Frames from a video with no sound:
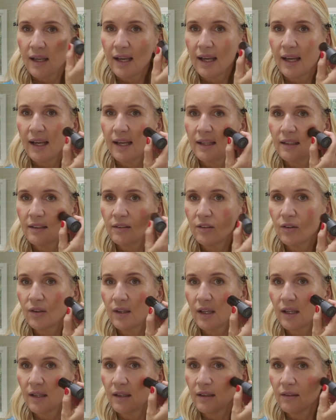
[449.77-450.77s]
and you
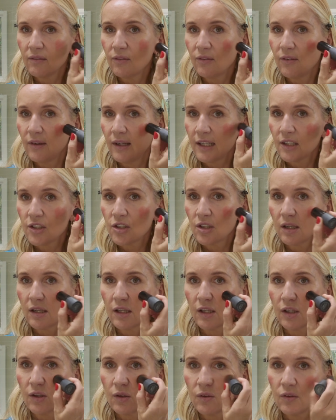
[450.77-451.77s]
can
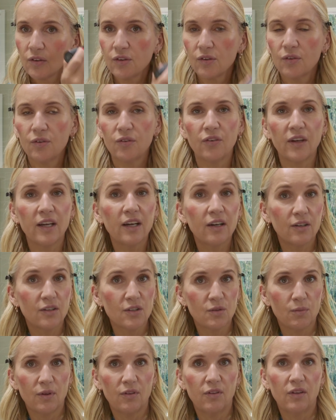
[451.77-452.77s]
literally use your
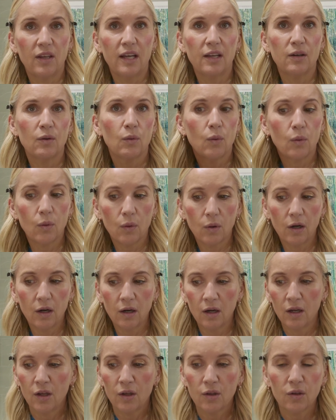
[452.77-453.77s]
fingers with it,
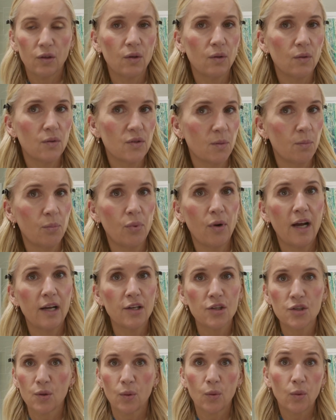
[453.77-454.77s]
or use a
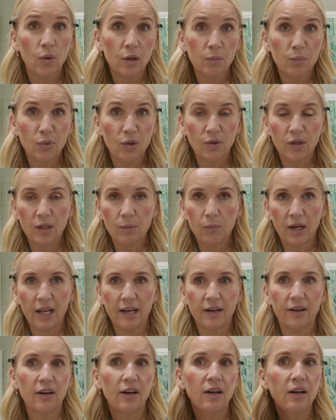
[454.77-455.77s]
brush or a beauty
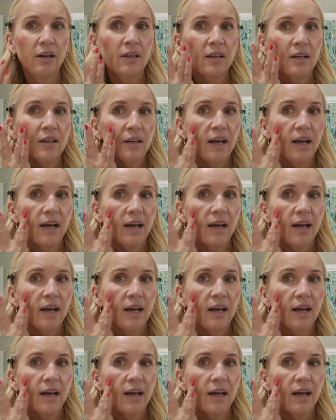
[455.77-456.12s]
blender.